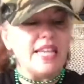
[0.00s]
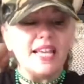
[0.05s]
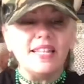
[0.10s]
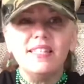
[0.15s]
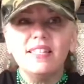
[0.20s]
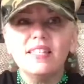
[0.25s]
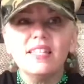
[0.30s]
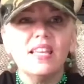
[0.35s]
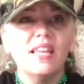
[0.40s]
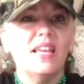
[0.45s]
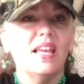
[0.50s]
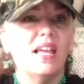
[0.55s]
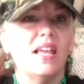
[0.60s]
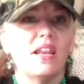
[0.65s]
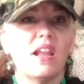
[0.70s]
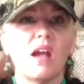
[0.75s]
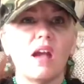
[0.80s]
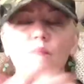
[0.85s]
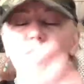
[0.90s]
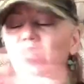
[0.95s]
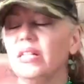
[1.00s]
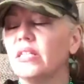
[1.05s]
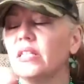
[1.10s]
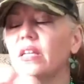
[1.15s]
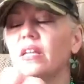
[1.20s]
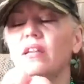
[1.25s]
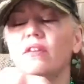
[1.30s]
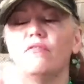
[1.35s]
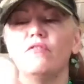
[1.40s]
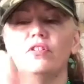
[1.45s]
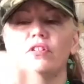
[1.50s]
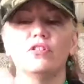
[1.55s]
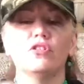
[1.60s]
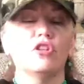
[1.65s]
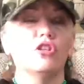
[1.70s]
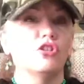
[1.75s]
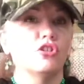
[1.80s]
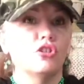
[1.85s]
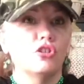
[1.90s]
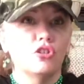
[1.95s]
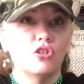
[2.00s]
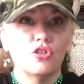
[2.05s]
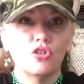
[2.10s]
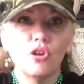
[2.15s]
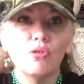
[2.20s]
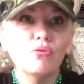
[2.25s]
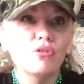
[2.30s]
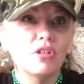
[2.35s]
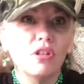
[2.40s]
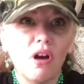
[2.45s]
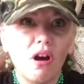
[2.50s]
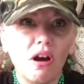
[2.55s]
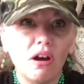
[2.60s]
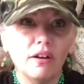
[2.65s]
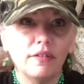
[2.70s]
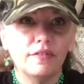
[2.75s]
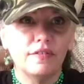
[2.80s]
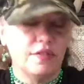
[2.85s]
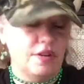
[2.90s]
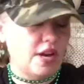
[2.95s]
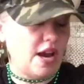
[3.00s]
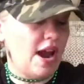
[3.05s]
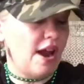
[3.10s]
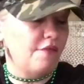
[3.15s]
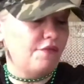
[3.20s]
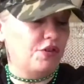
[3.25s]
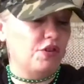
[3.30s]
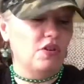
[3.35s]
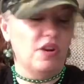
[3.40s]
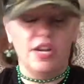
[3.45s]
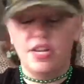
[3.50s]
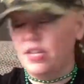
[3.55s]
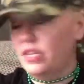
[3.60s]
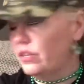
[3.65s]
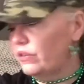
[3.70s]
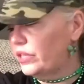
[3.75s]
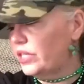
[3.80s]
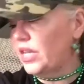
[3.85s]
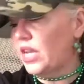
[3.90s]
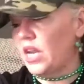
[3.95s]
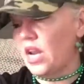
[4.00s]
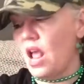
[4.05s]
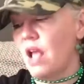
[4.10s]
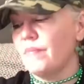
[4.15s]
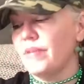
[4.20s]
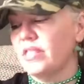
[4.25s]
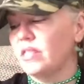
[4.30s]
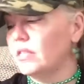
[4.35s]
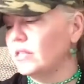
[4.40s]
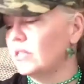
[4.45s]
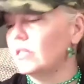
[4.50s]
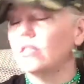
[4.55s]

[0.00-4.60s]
dead skin. My skin feels so soft after I use it. I mean, this